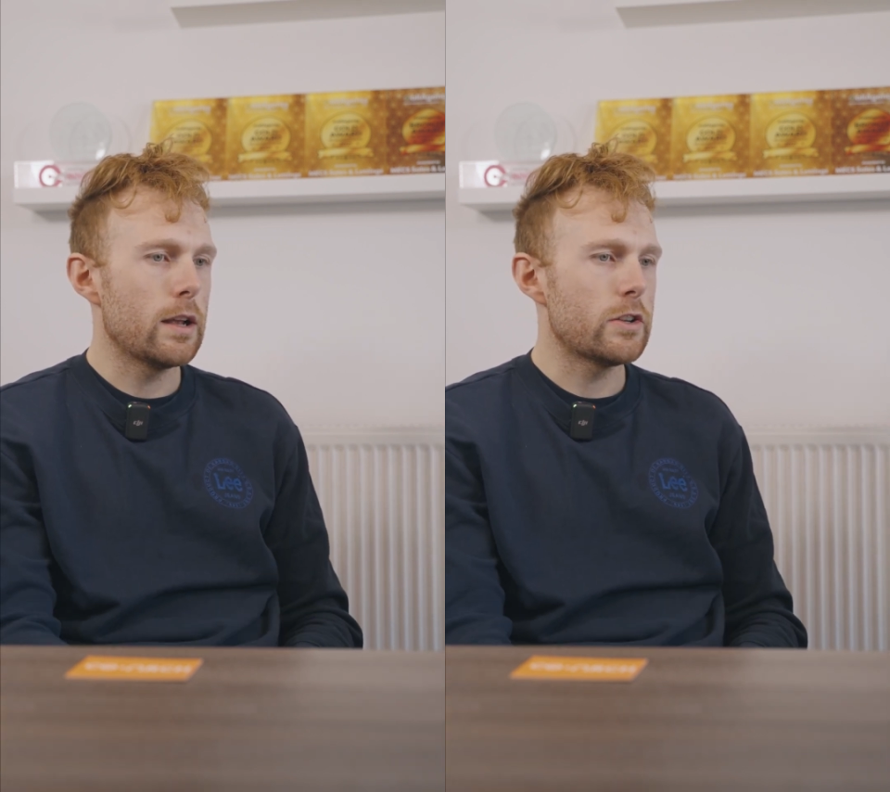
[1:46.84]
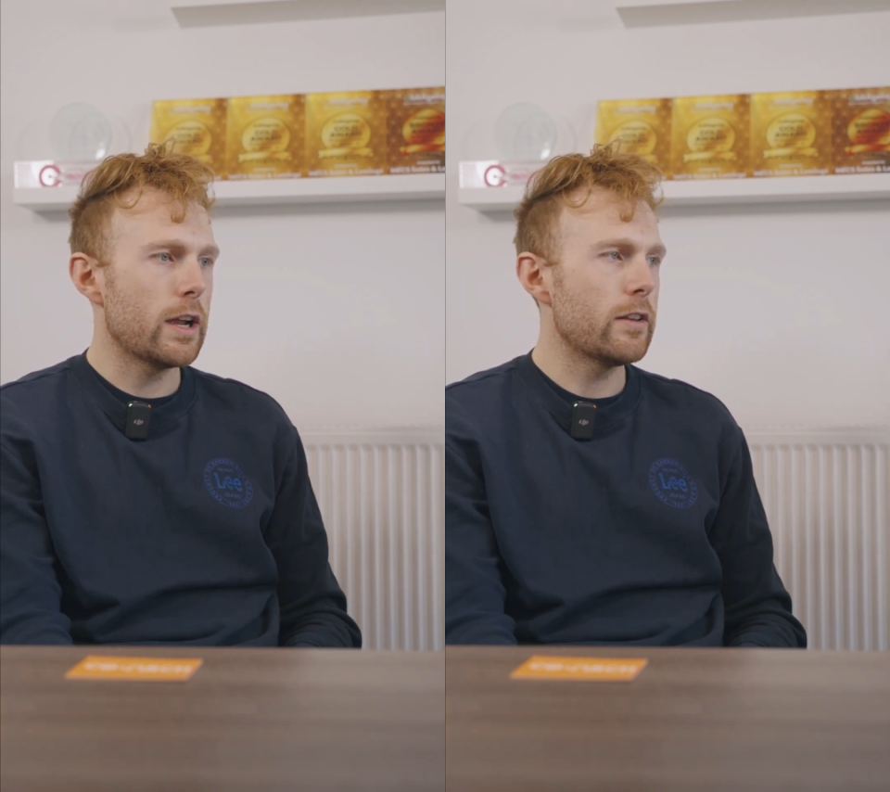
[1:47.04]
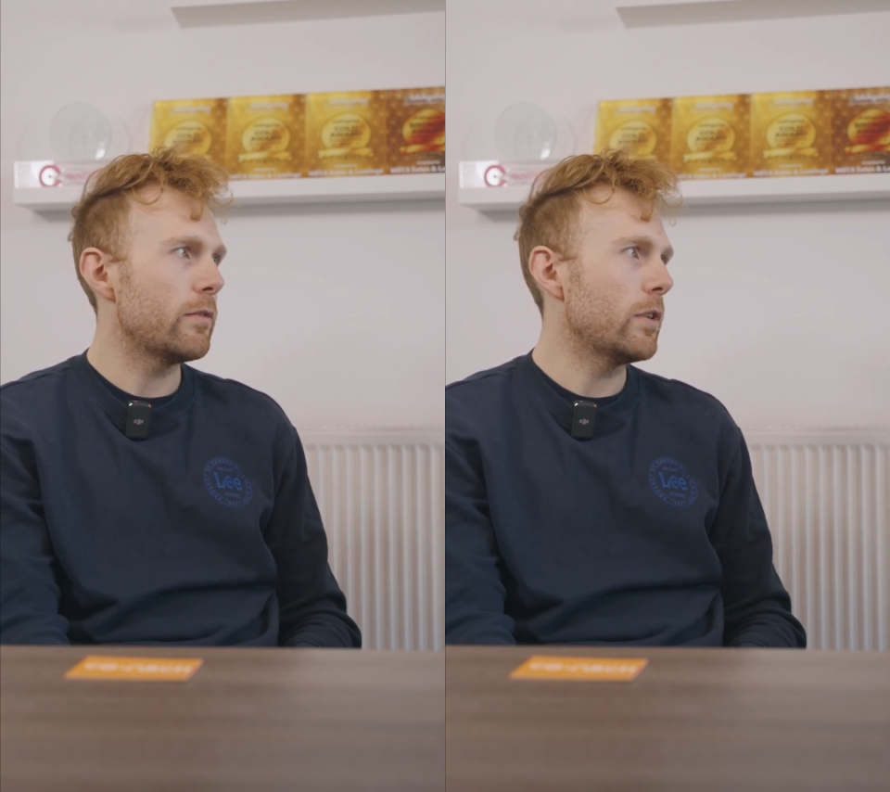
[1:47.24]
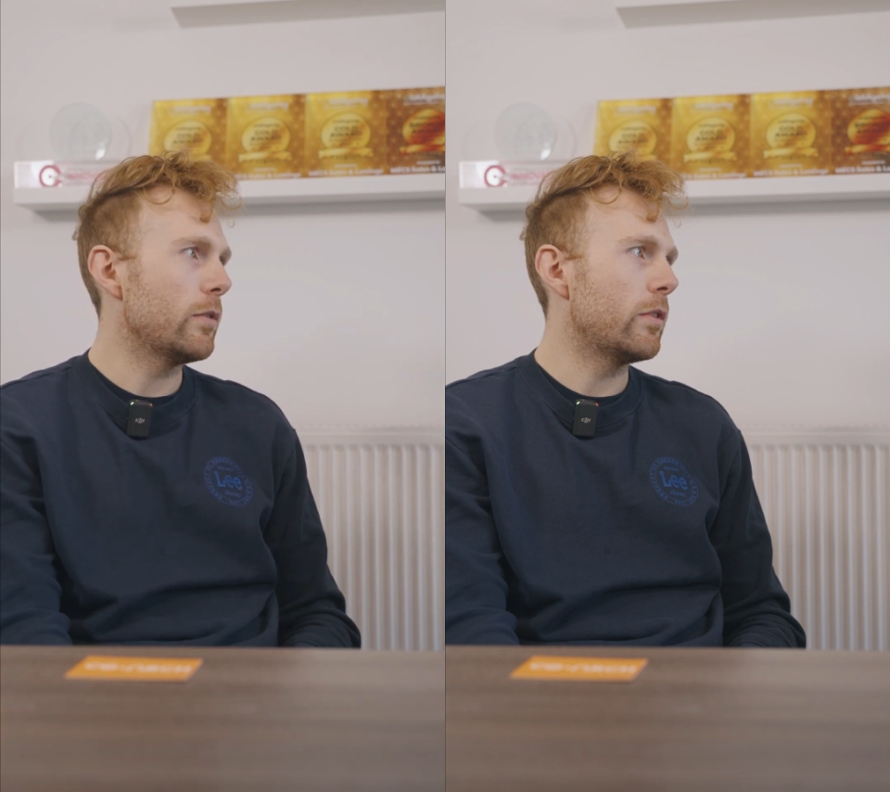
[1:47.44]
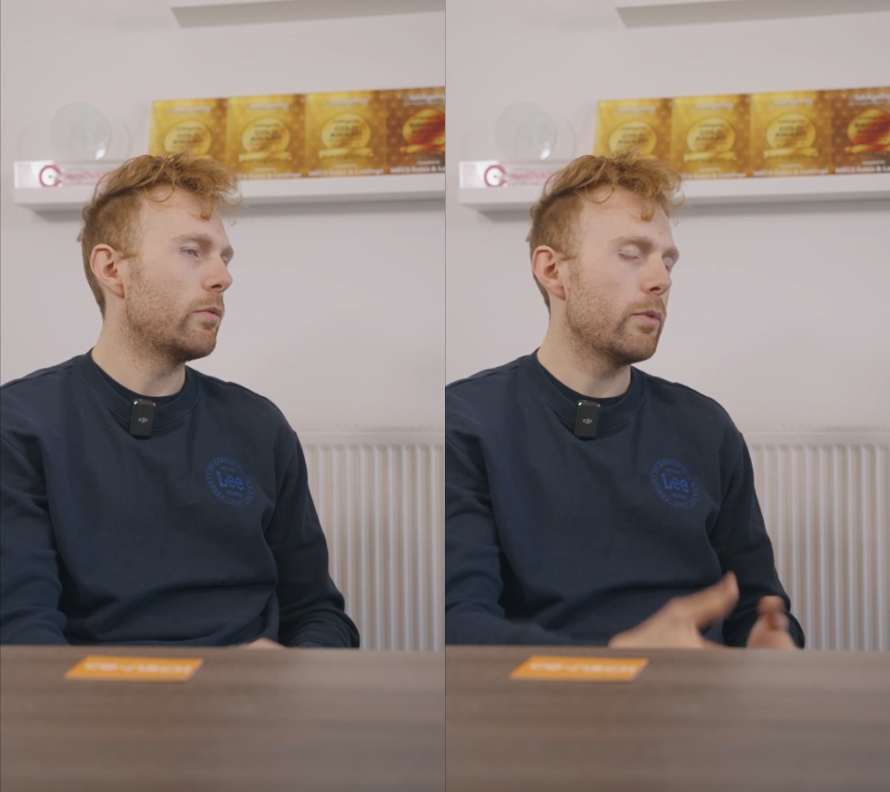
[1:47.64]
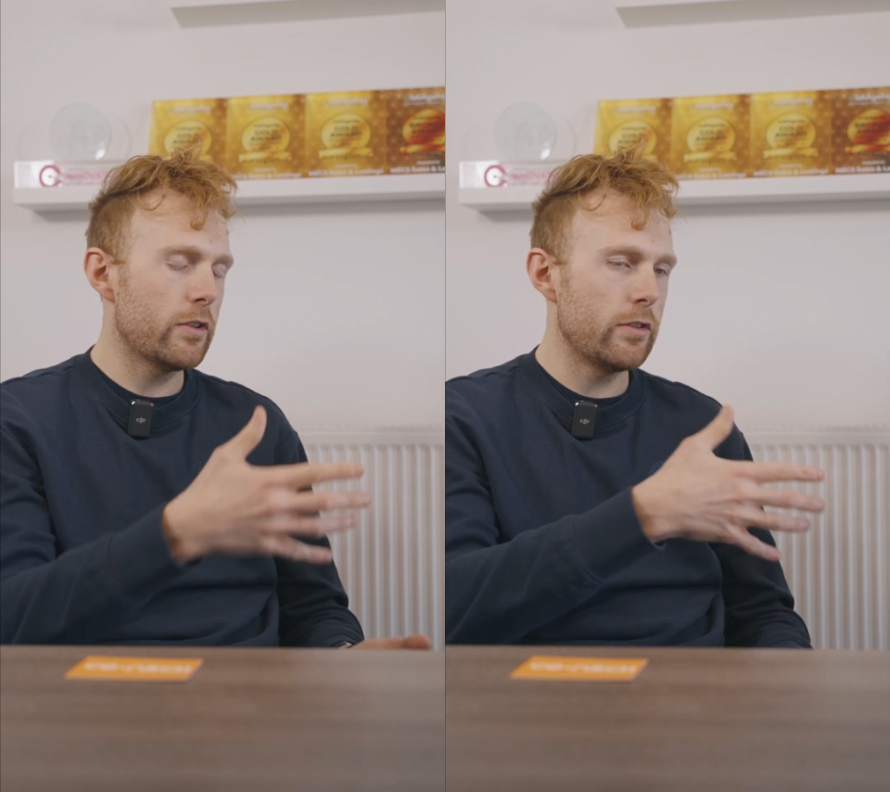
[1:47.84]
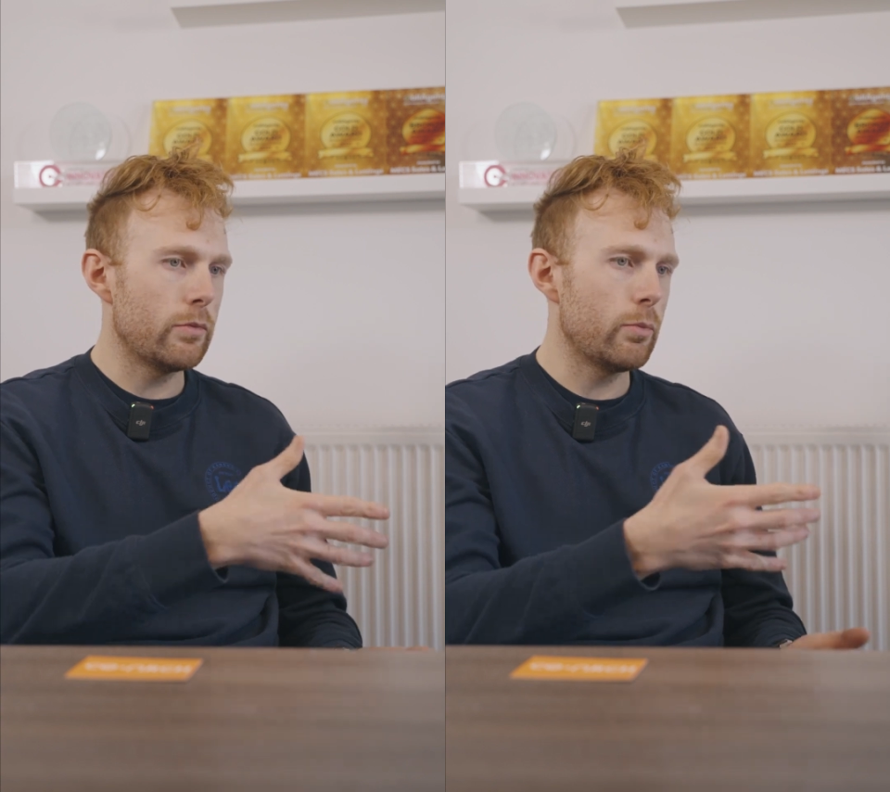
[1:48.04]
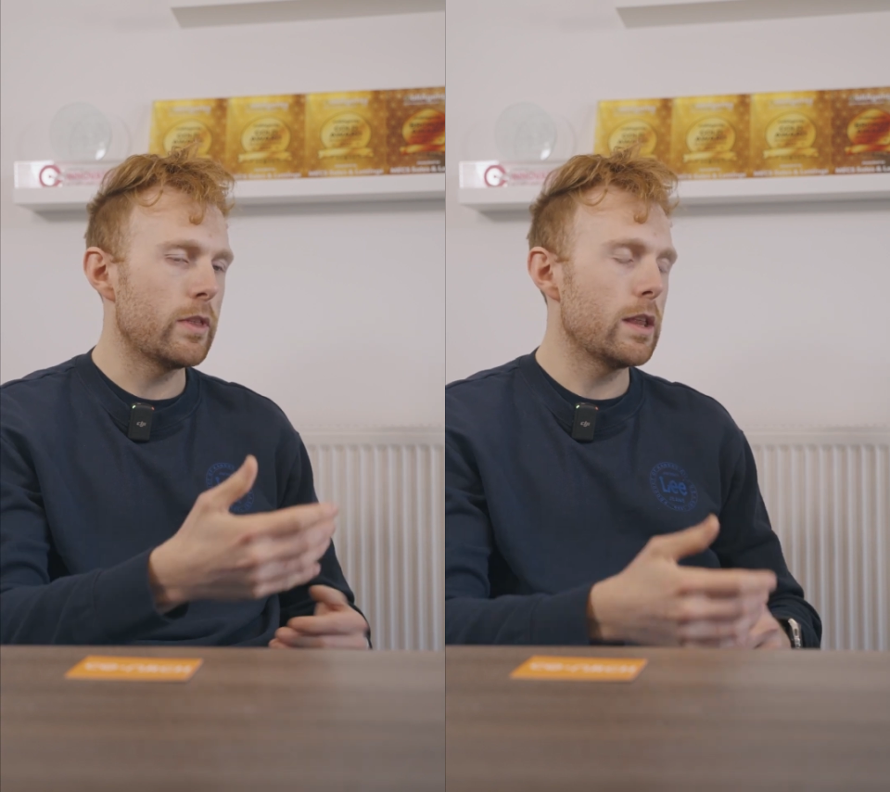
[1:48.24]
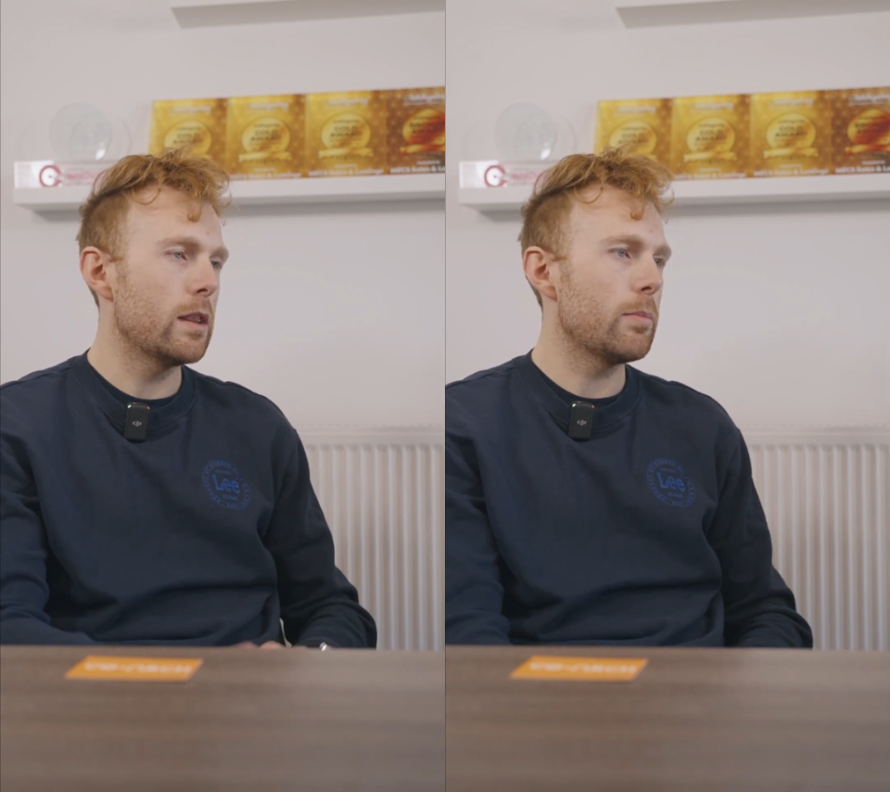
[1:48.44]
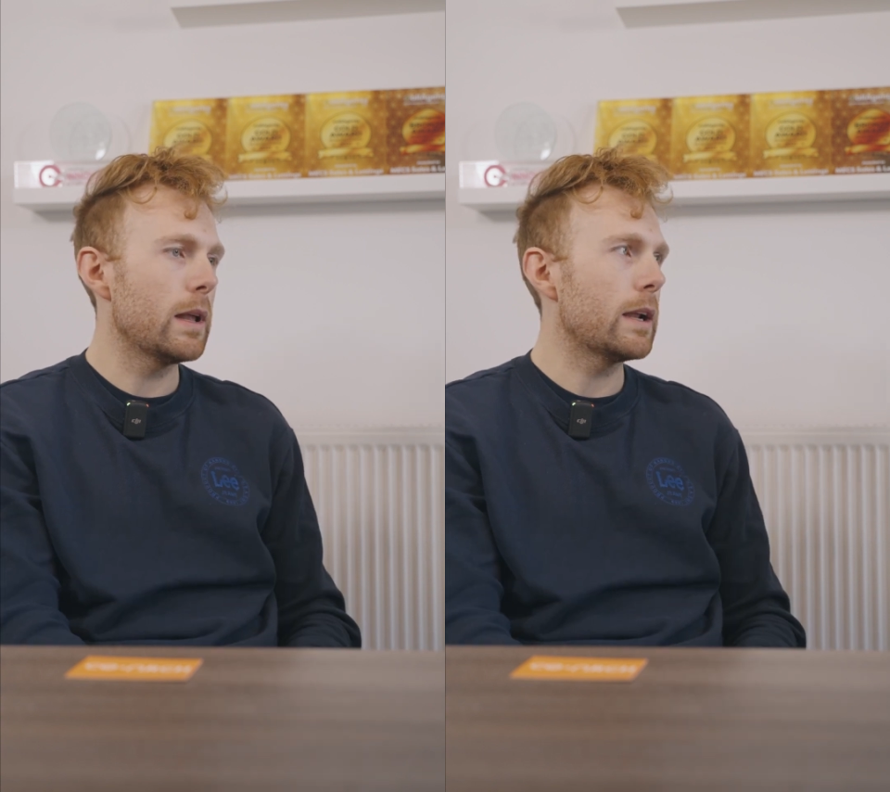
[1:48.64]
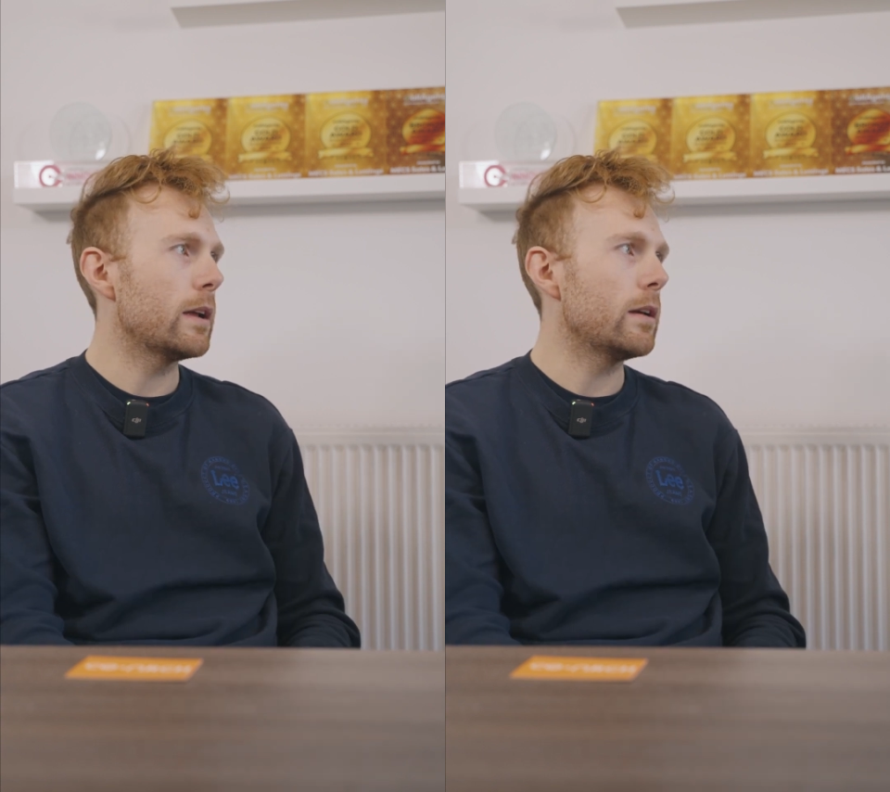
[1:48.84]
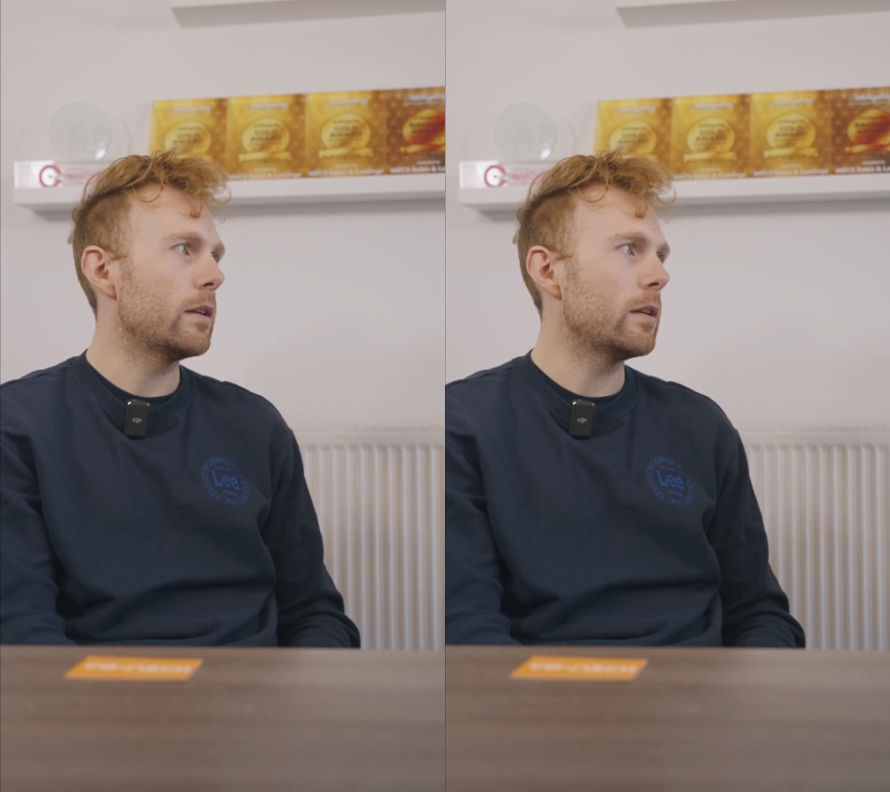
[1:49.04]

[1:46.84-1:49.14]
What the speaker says: change of uses, which is within the planning